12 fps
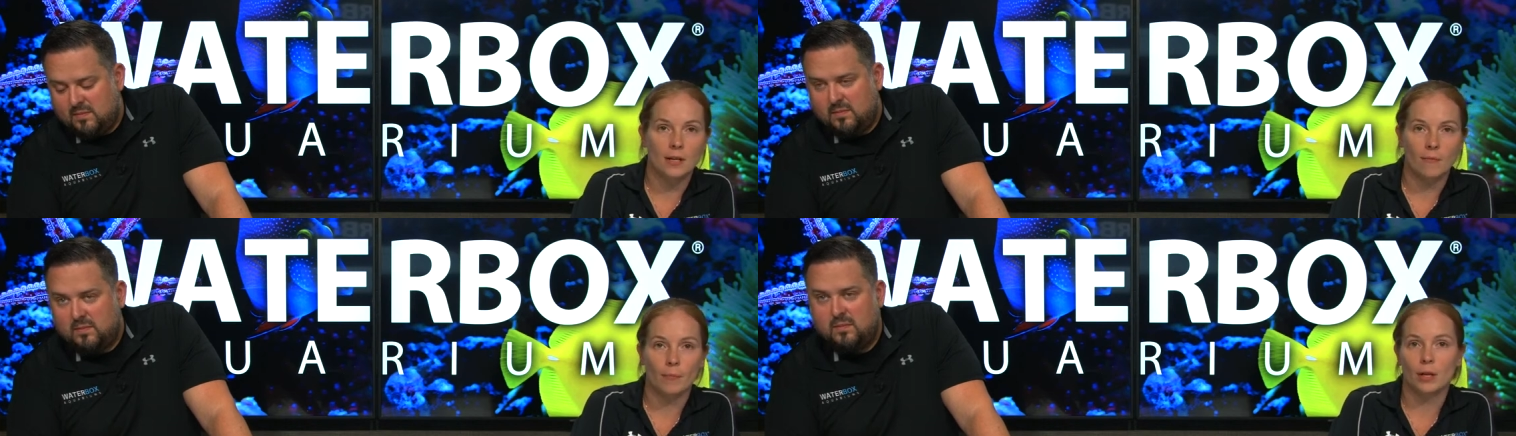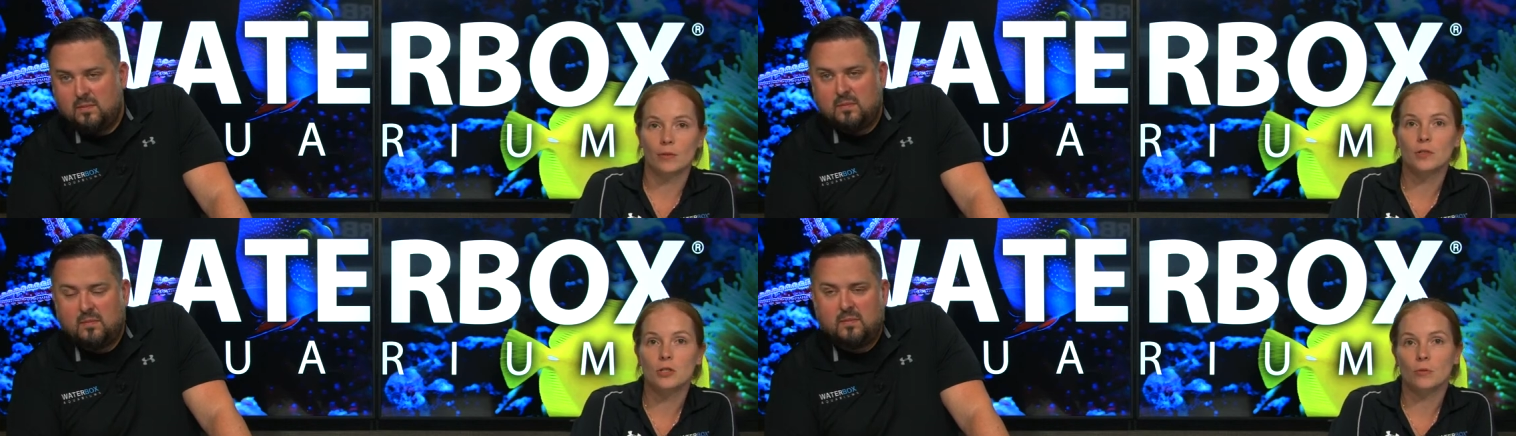Speaker 1: have
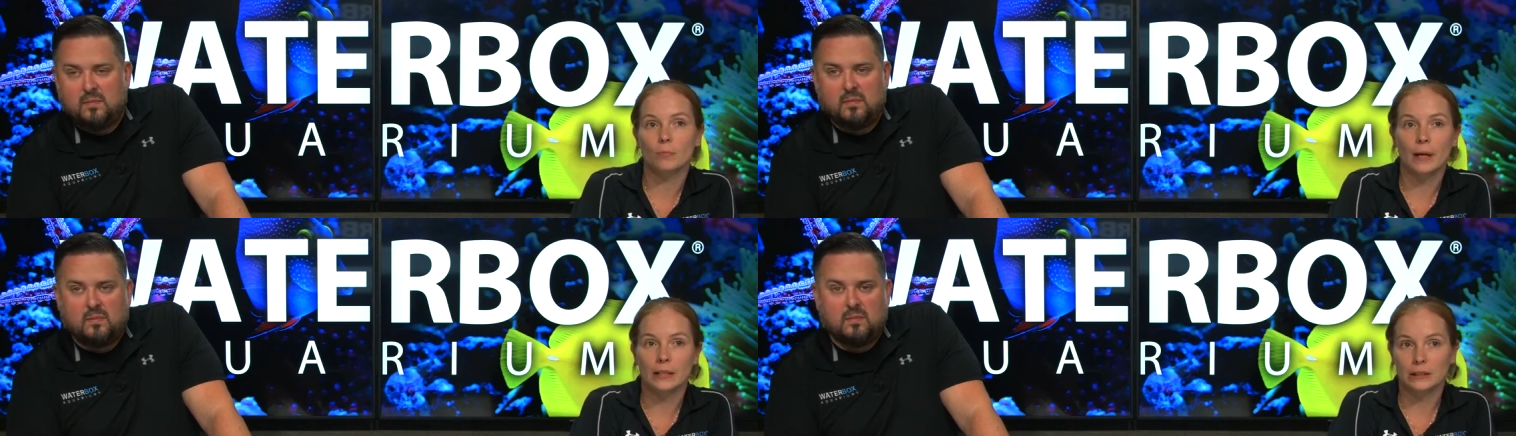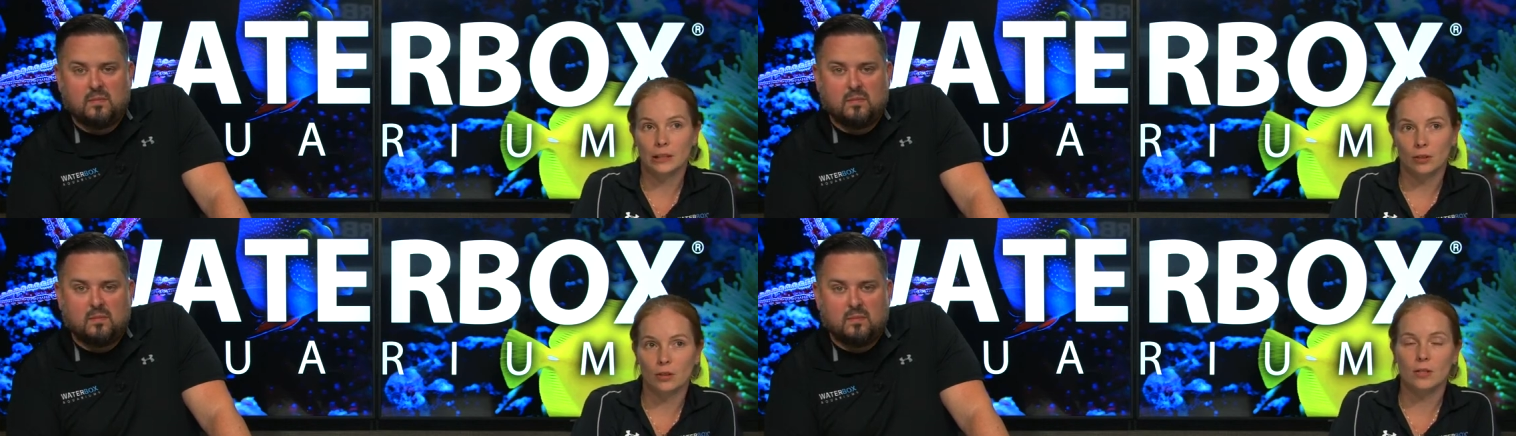beneficial
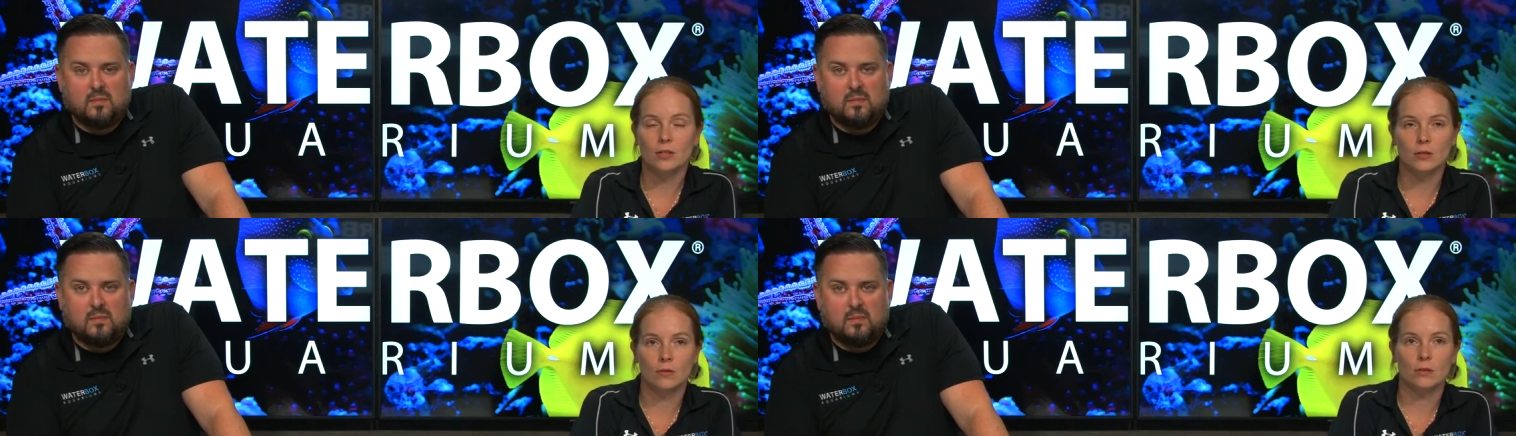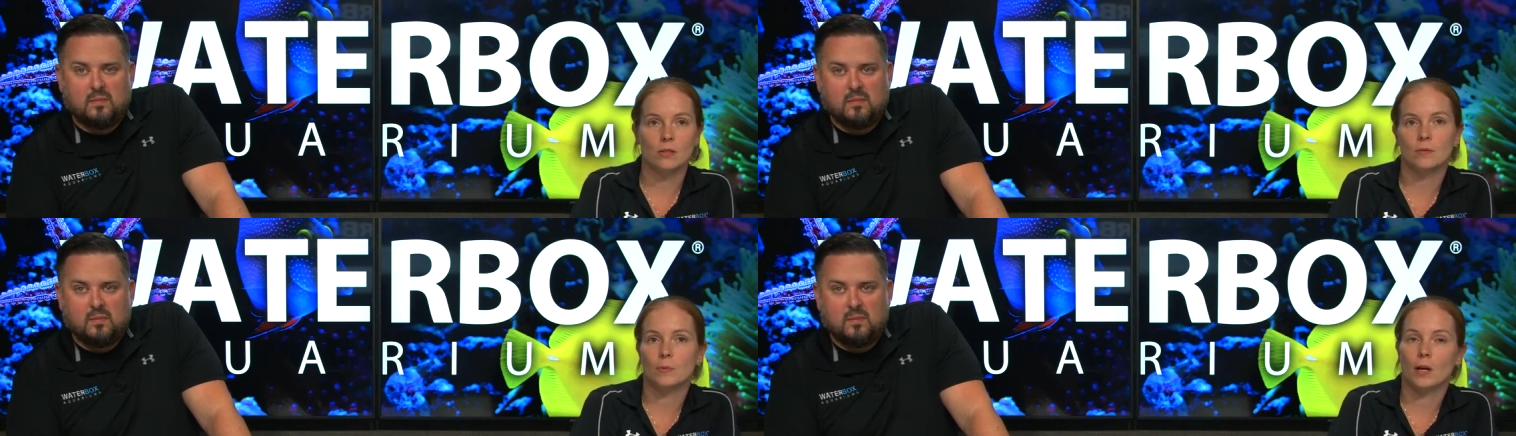bacteria, so it
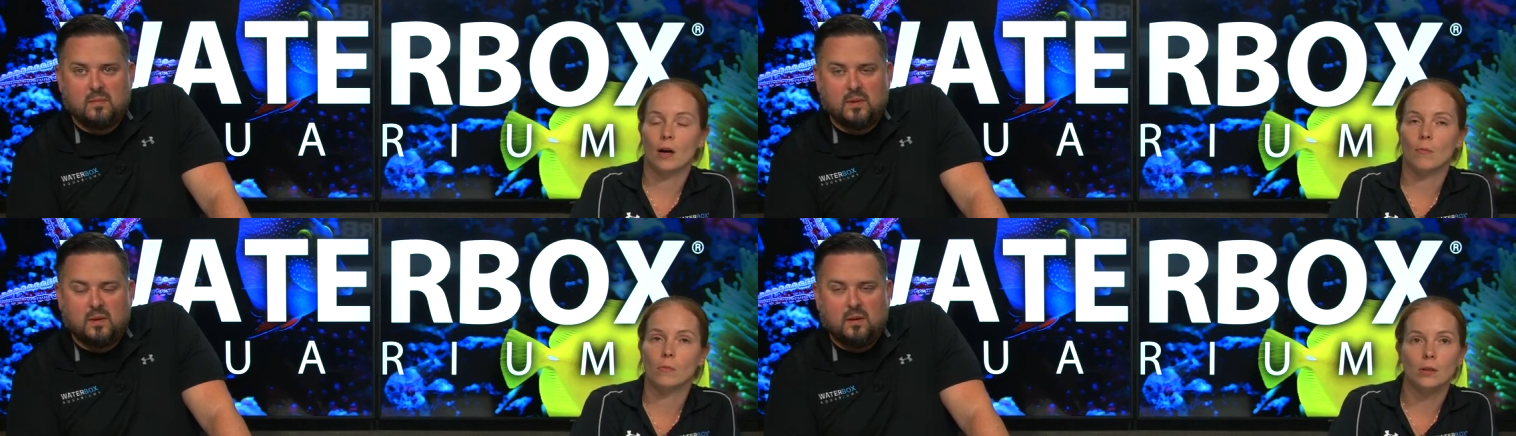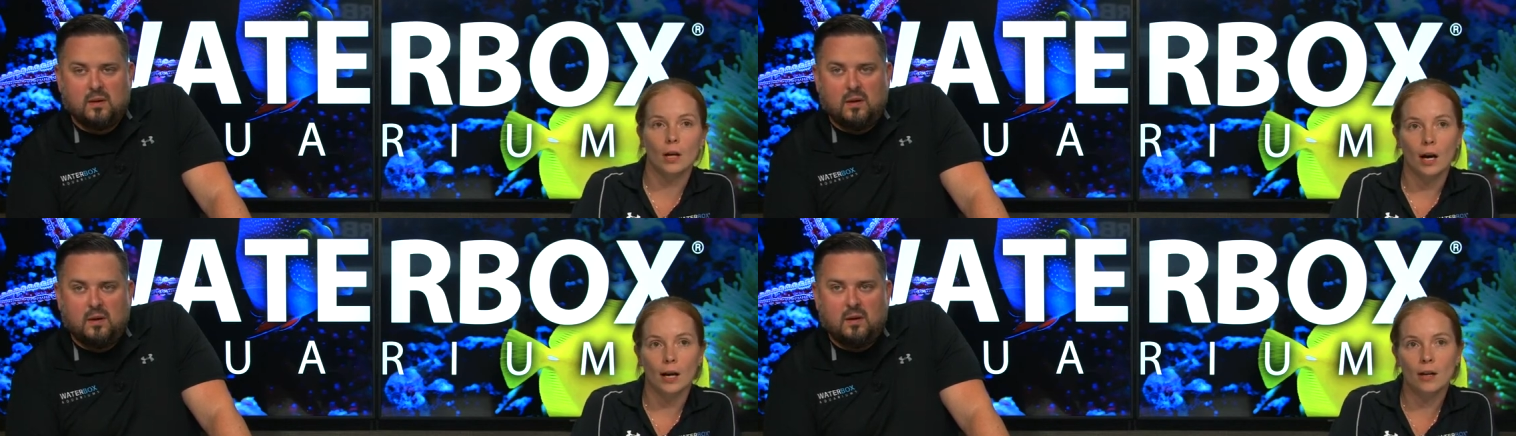does become
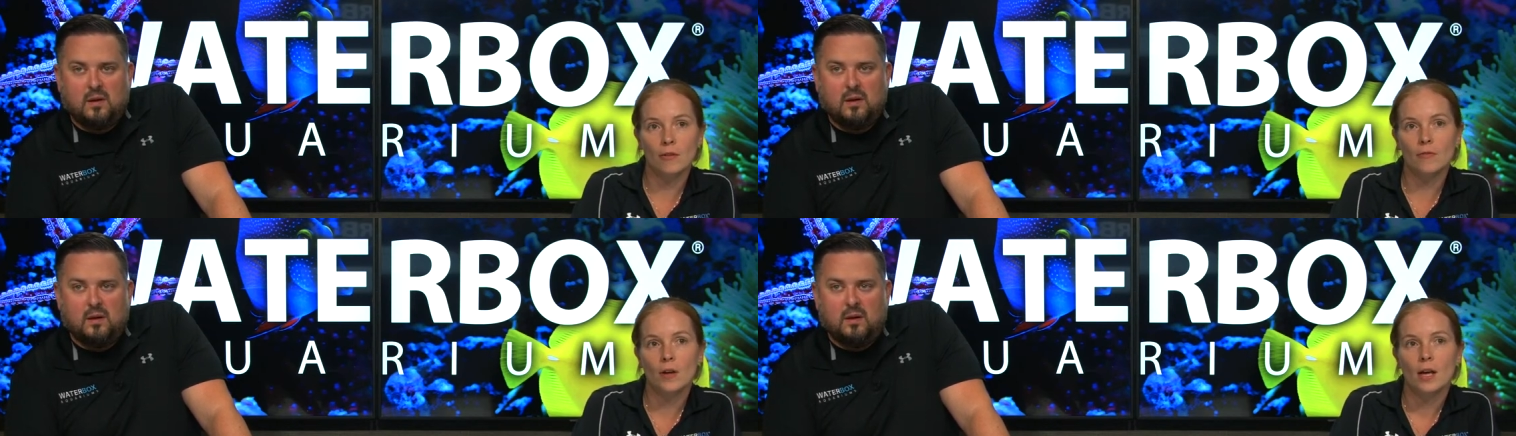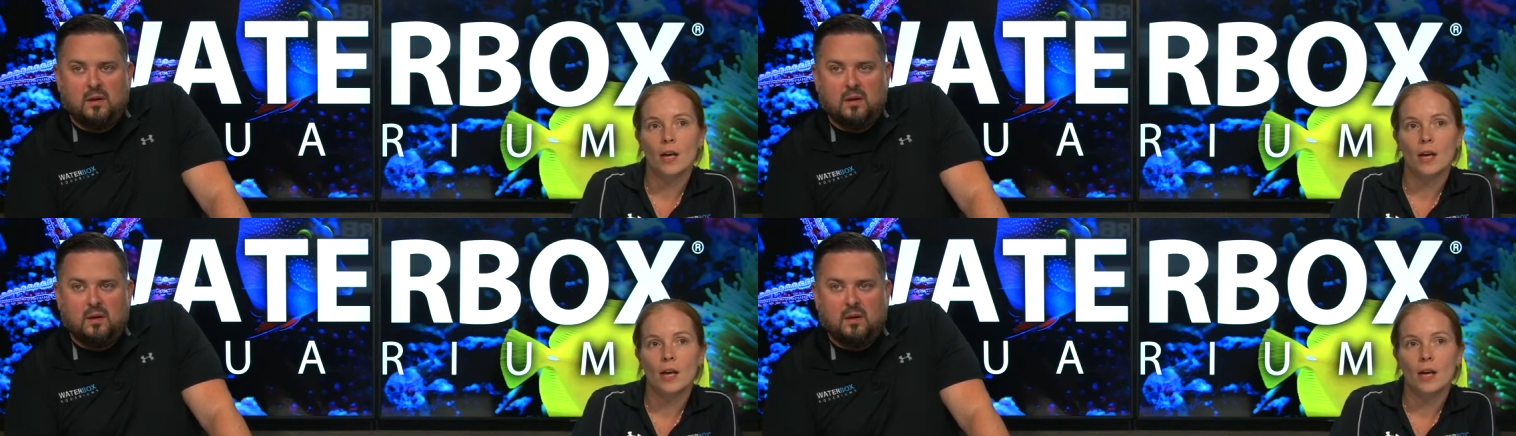live.